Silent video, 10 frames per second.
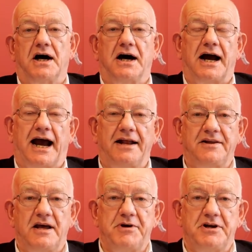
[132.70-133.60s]
Had
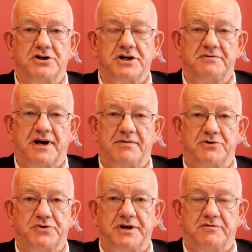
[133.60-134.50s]
there been a showdown
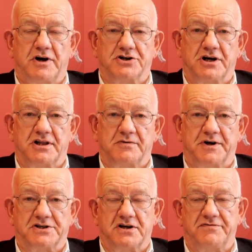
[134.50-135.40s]
between Russia and the
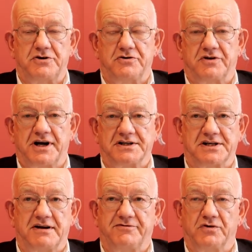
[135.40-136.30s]
West over Ukraine,
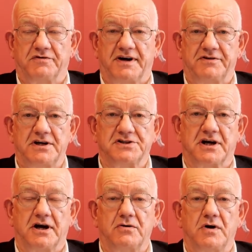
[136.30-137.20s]
say 4 or 5 years
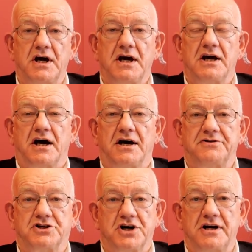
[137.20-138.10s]
ago, the
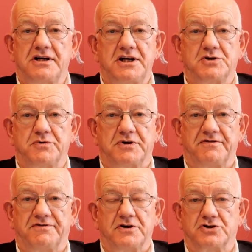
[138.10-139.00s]
Chinese would
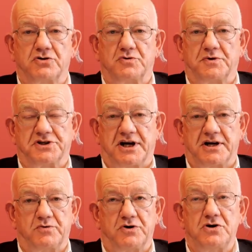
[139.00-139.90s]
have stood to one side and
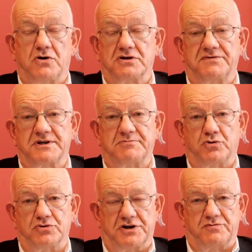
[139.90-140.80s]
would not have
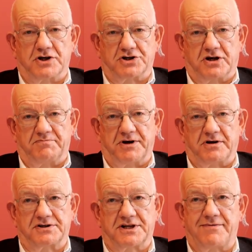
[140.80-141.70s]
supported Russia
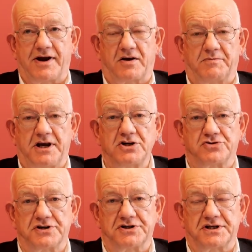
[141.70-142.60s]
because their economic
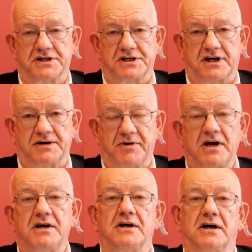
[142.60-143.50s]
interests at the time,
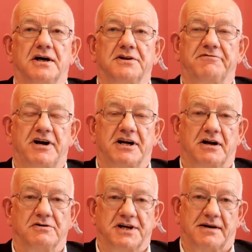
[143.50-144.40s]
the very
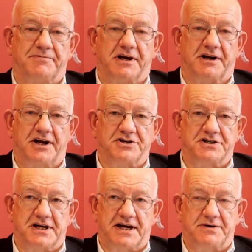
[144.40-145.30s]
close economic connections
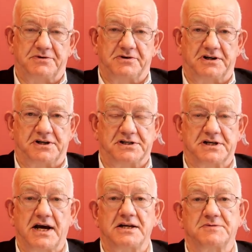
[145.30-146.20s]
they had with the United
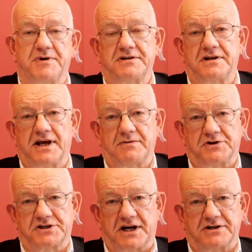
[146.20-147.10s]
States, meant that they would
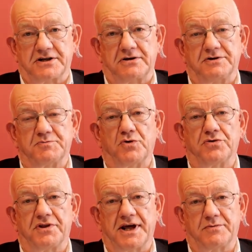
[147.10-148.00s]
stand to lose more
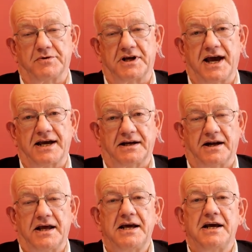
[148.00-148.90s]
than they would gain.
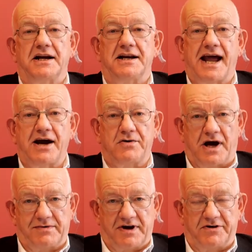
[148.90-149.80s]
Now,
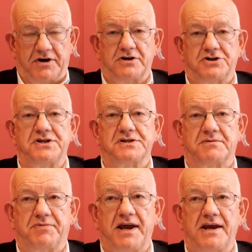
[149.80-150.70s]
however, Xi
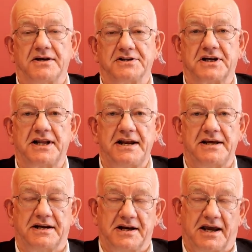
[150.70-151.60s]
Jinping has clearly
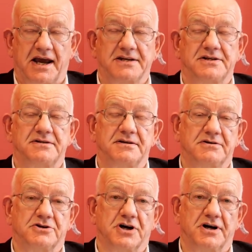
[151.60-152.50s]
indicated that the
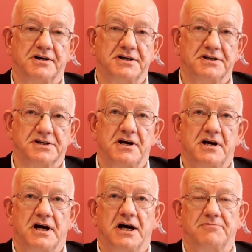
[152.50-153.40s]
Chinese
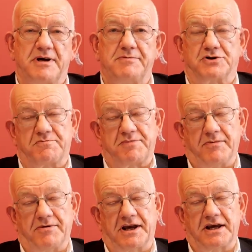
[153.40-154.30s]
People's
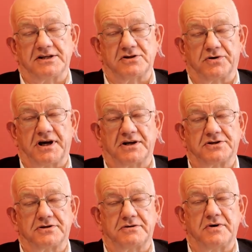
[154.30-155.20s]
Republic is looking
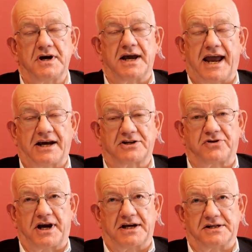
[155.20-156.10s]
to
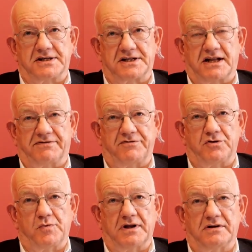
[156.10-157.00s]
extricate itself, if you
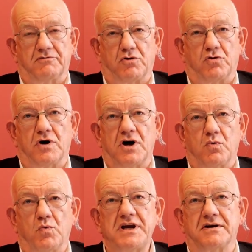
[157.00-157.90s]
will, or
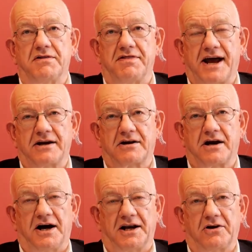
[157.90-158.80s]
weaken that
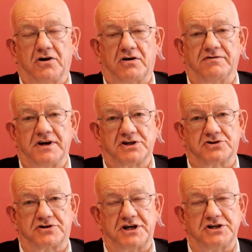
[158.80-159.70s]
kind of
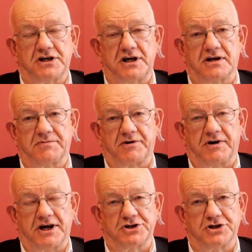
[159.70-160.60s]
strategic economic
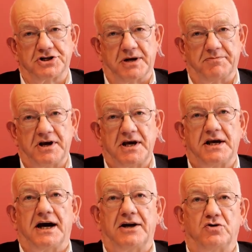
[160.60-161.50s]
relationship.
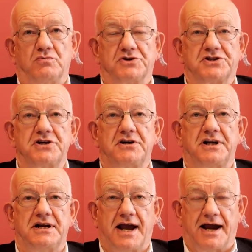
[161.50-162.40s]
And almost certainly
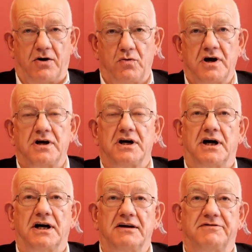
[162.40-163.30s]
now,
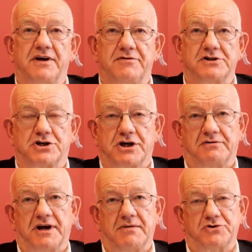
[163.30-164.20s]
if there is a
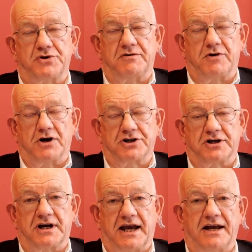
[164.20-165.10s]
showdown between Russia
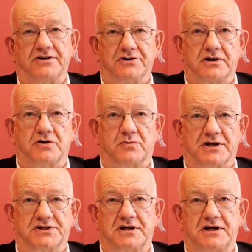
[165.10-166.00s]
and the
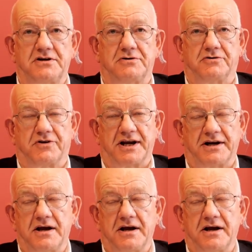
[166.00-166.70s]
West in Ukraine,